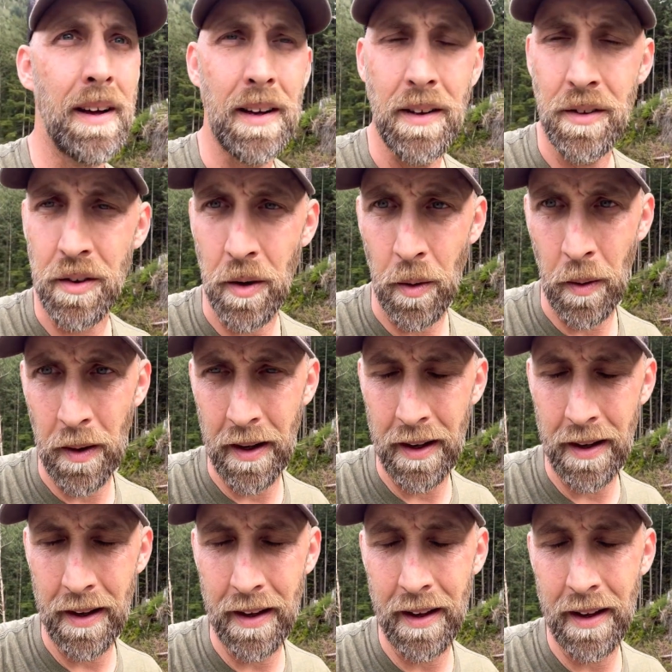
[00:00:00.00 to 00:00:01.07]
So,
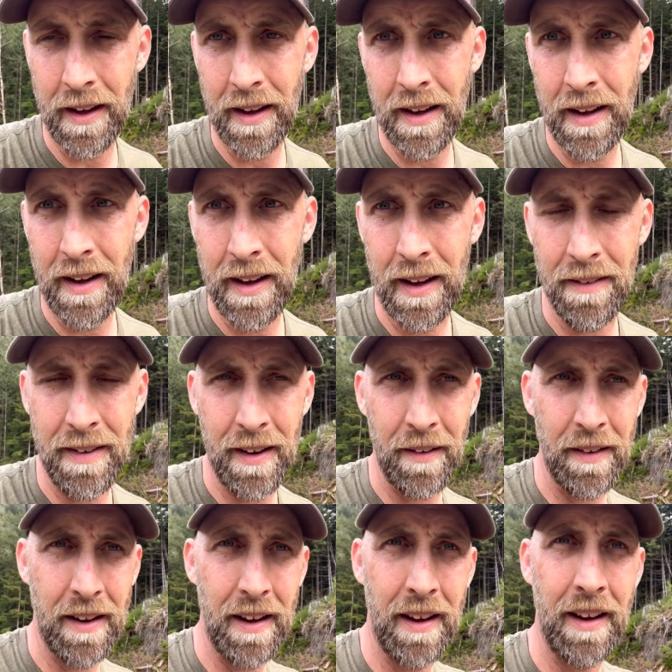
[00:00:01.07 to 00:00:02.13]
I
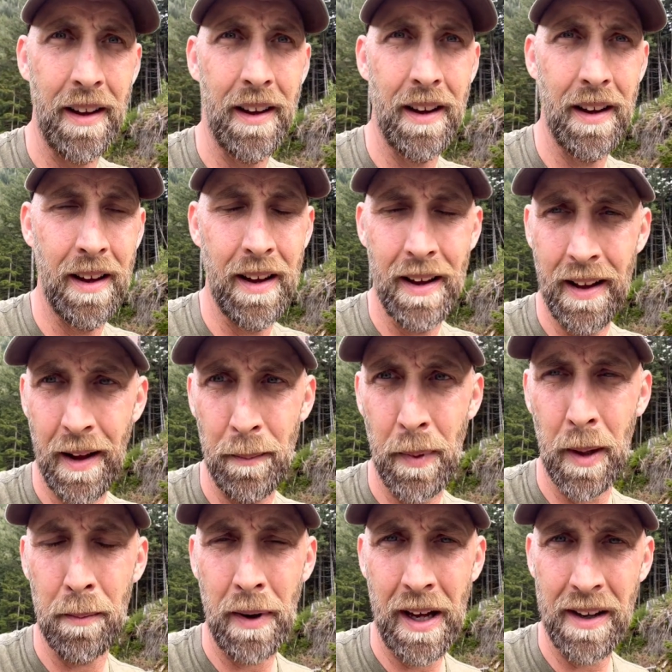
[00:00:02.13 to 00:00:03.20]
found a
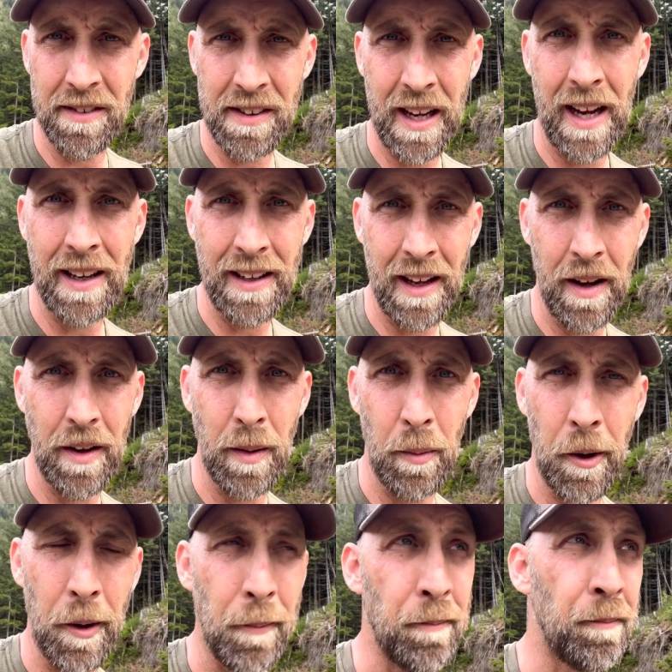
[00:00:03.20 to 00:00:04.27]
big pile of scat down at the
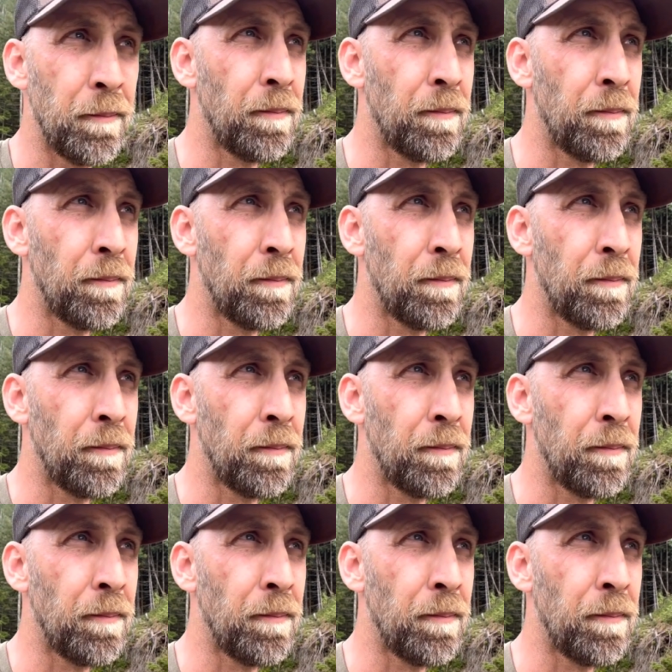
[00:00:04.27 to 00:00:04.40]
bottom.